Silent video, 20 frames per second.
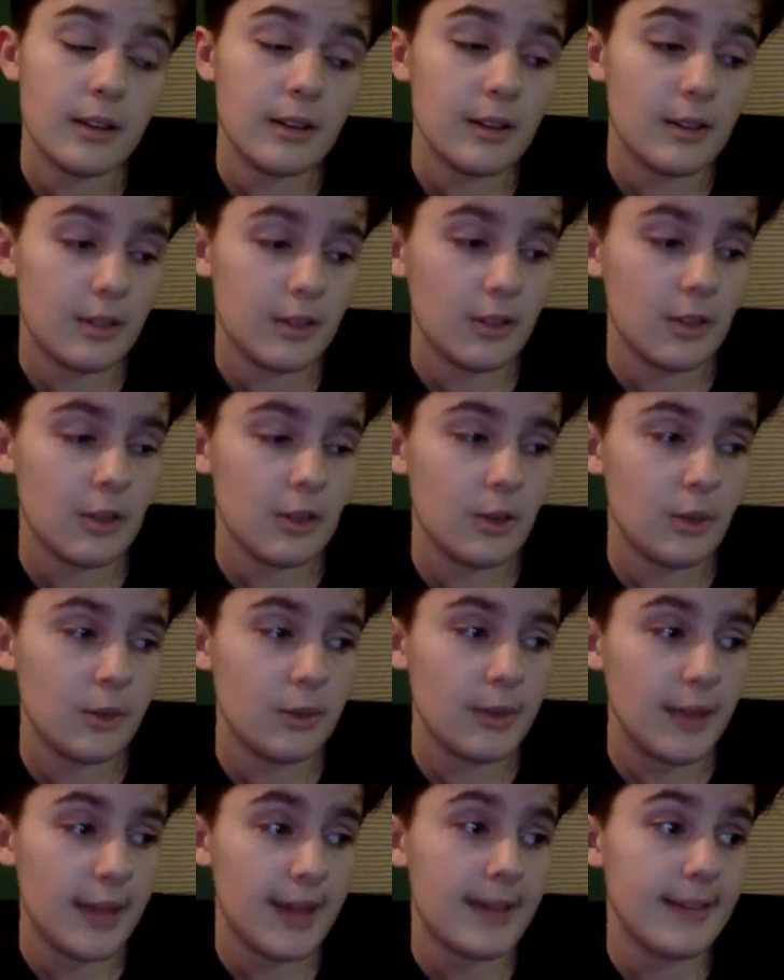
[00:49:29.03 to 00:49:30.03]
So
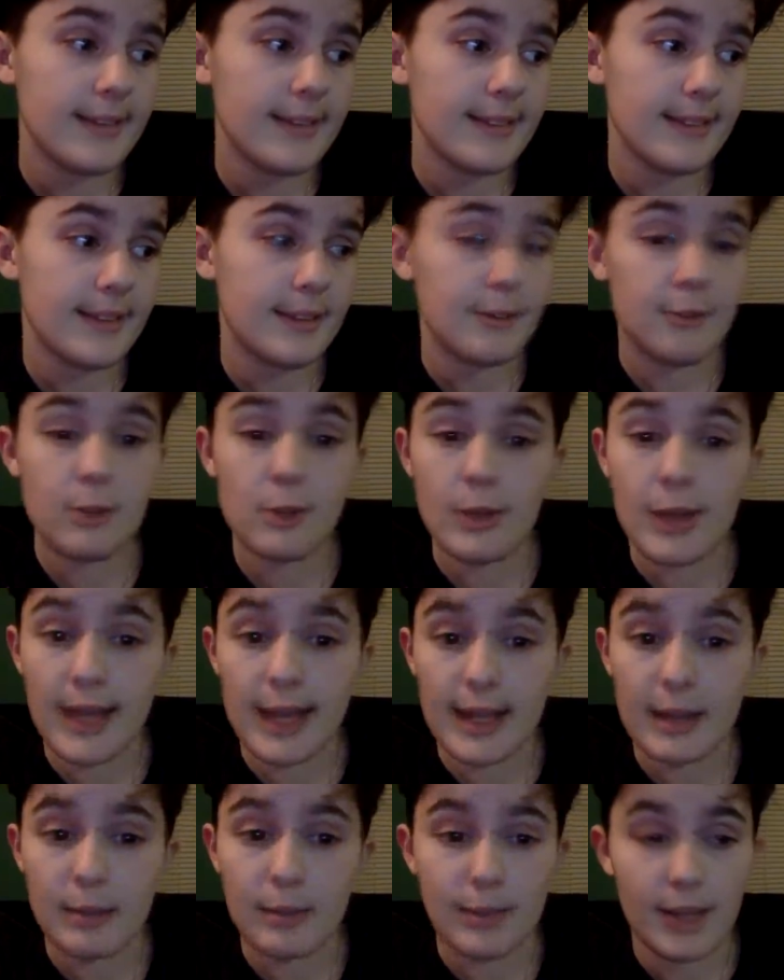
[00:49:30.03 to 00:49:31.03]
thanks if you
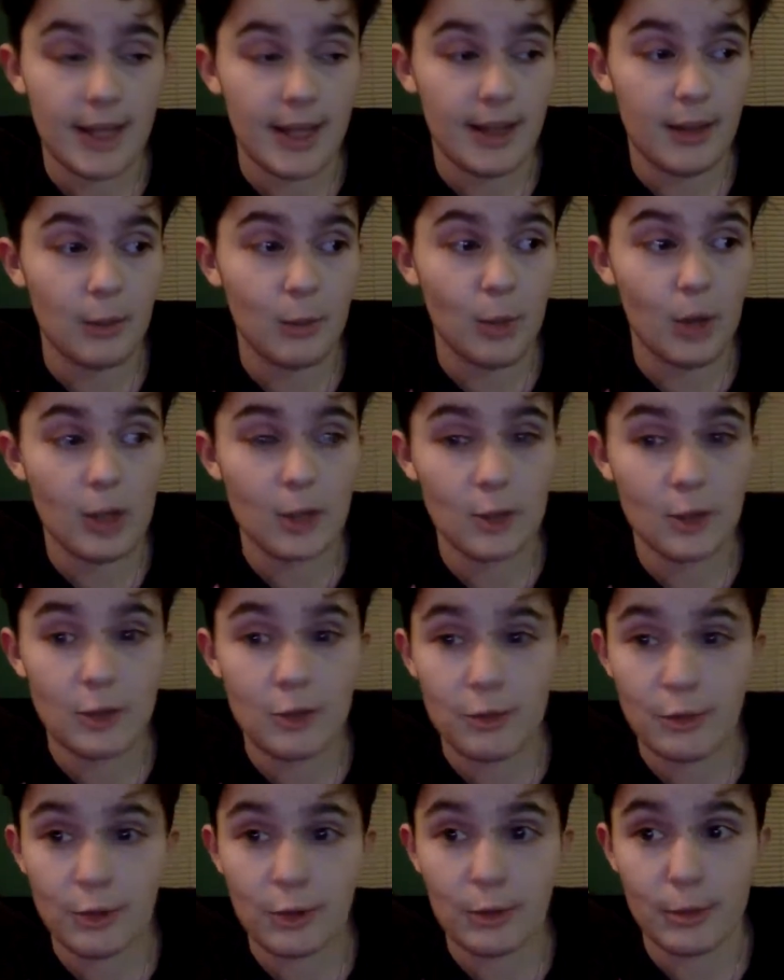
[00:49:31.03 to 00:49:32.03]
came and watched
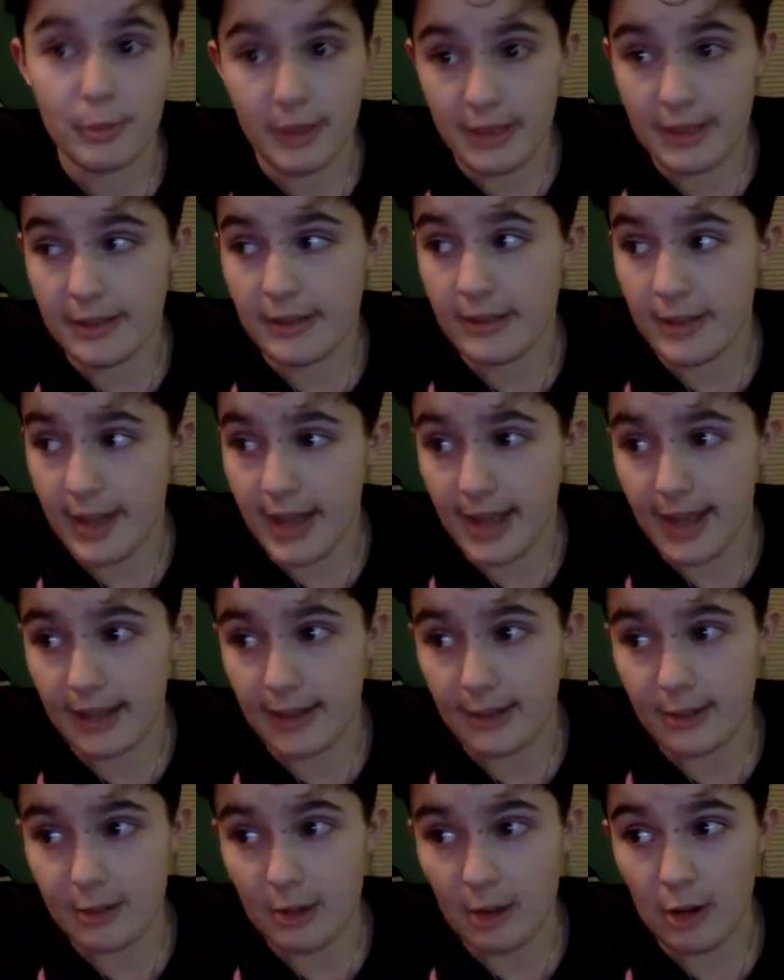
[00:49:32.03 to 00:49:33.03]
for a bit,
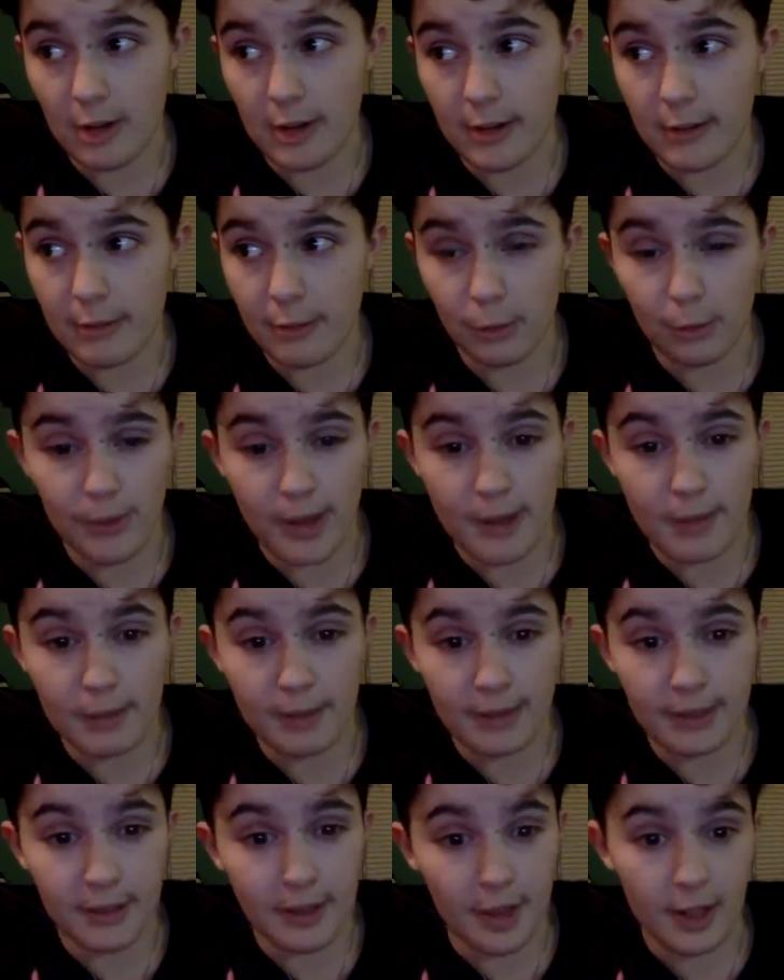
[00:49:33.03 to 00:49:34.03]
and sorry for
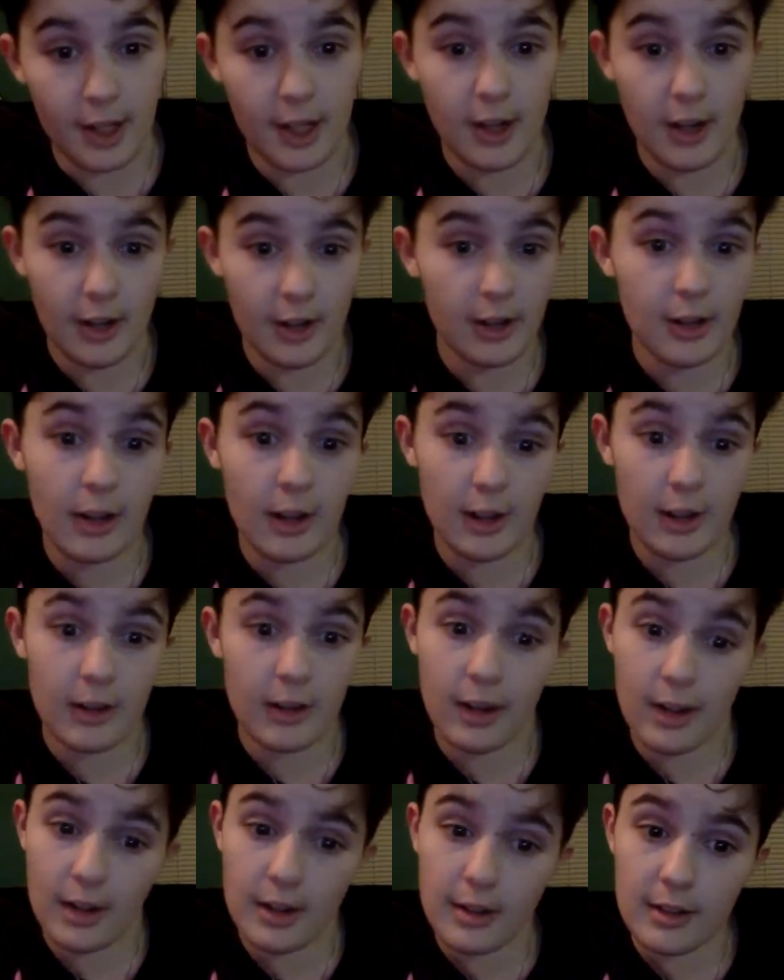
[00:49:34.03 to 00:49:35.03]
rambling on and on and on and
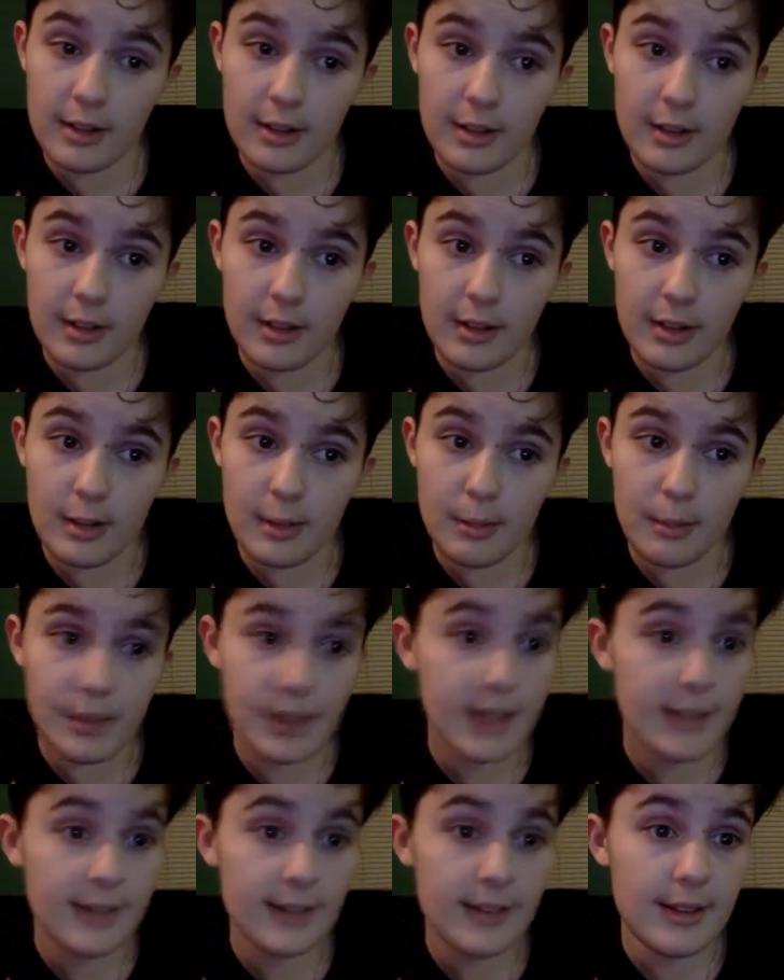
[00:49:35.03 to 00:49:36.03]
on. But
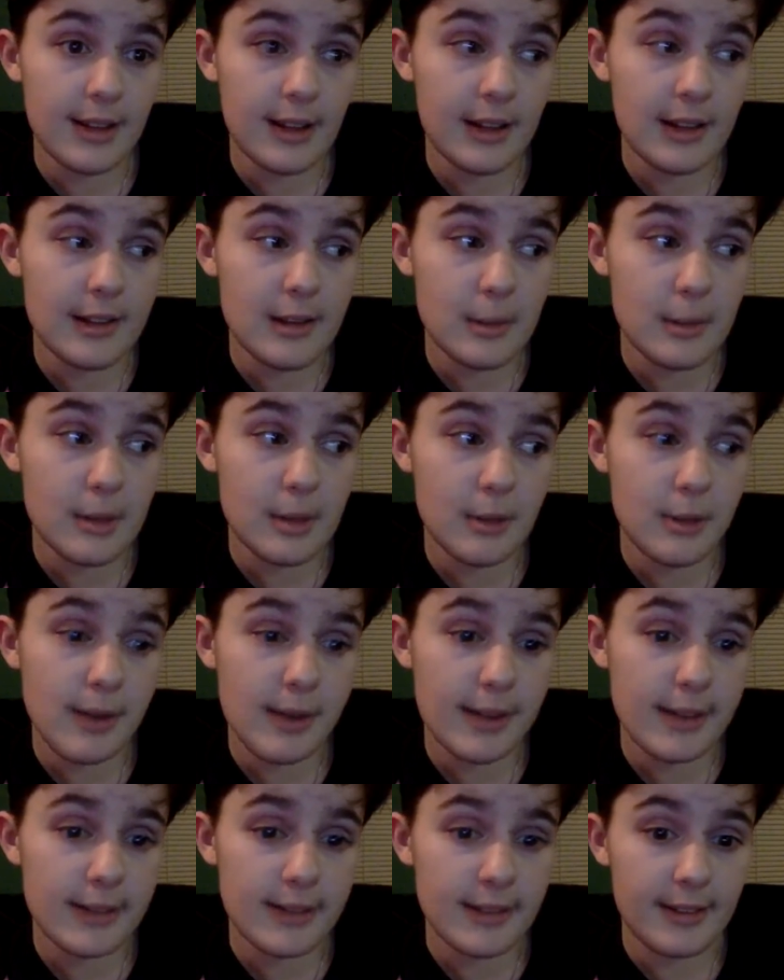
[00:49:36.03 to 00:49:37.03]
I did get a little bit of
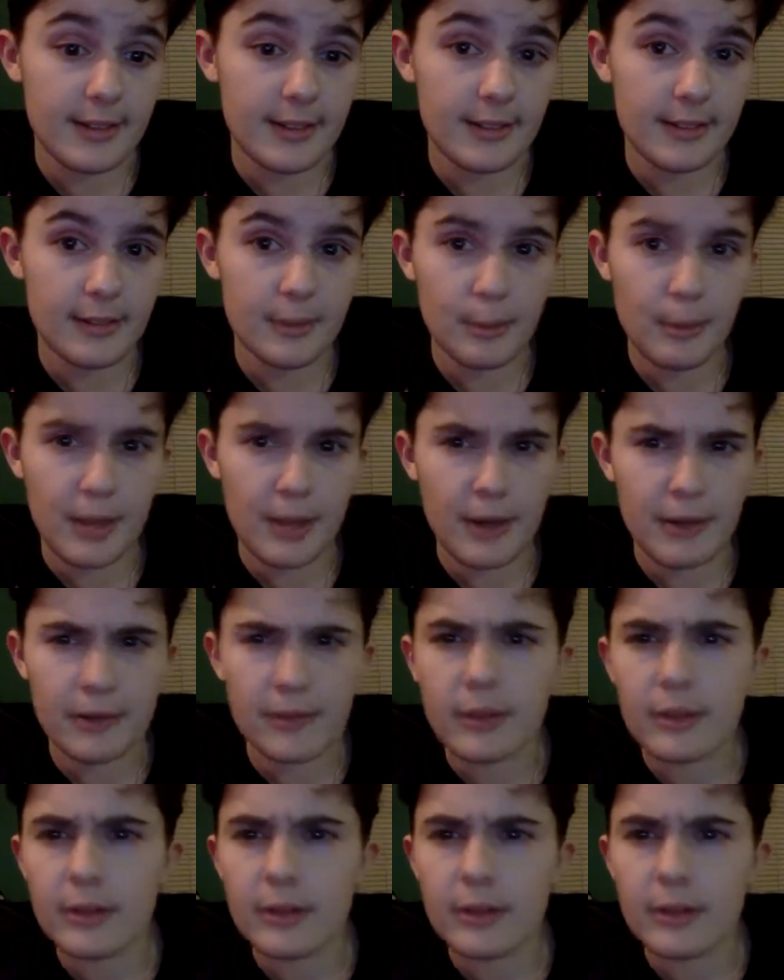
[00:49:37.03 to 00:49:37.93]
writing done. About